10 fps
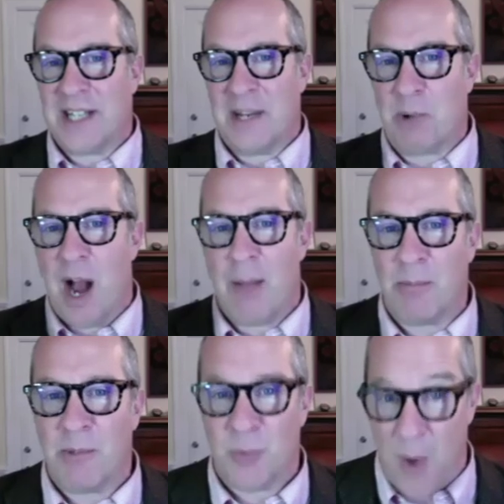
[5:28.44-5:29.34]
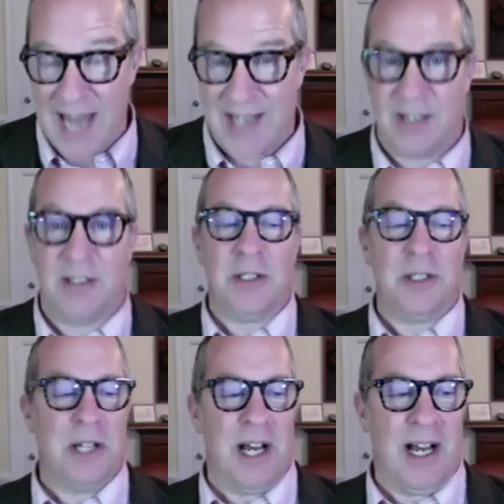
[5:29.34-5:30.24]
problems when
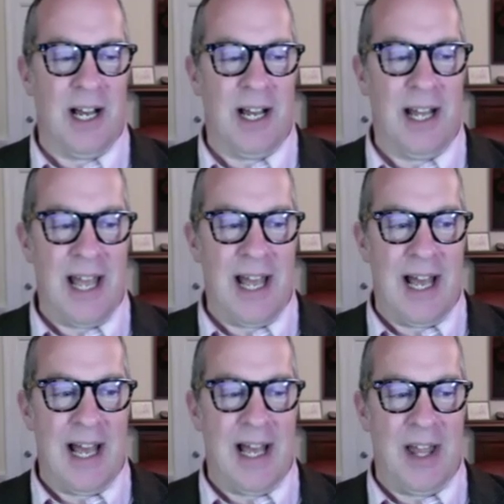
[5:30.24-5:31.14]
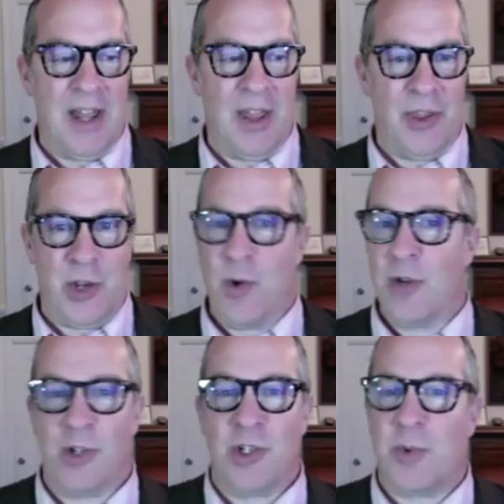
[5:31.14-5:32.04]

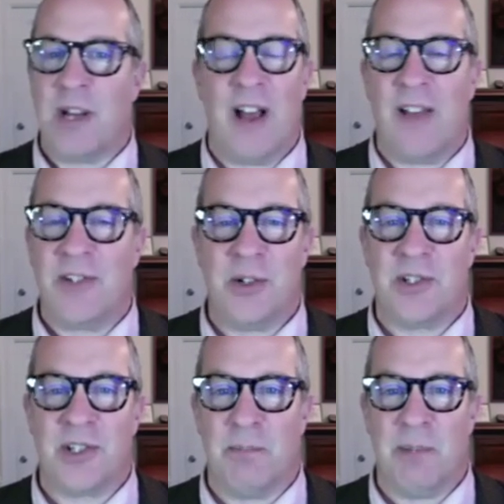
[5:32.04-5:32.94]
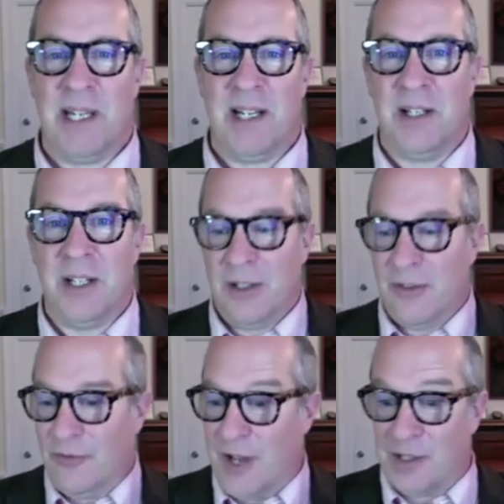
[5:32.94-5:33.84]
225 students are being
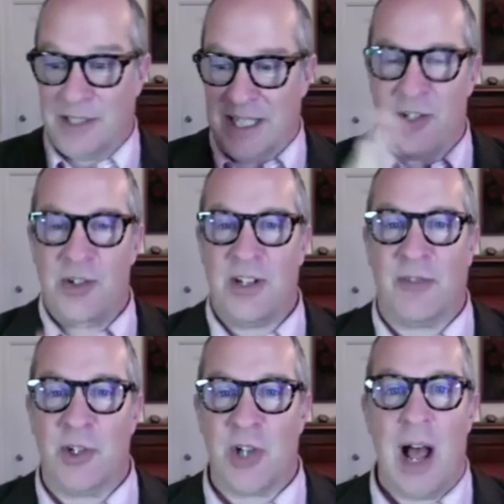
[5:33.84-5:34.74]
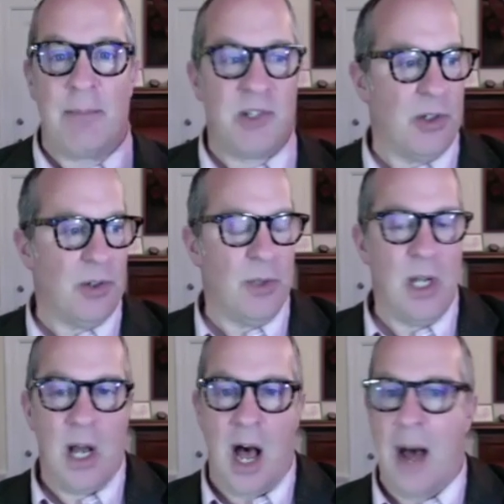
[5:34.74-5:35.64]
funneled into different jobs to
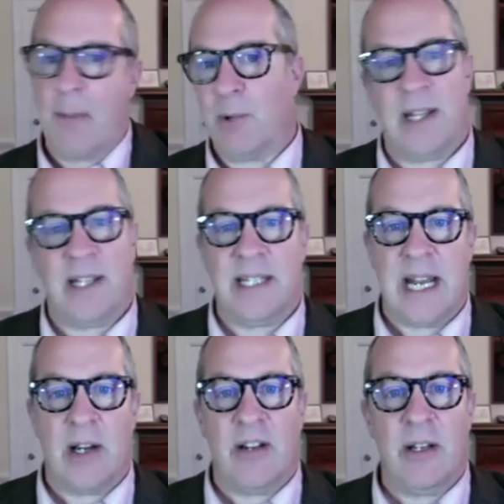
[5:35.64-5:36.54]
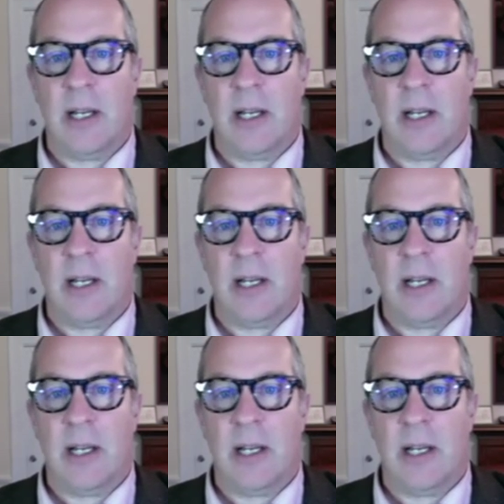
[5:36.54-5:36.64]
operate the dairy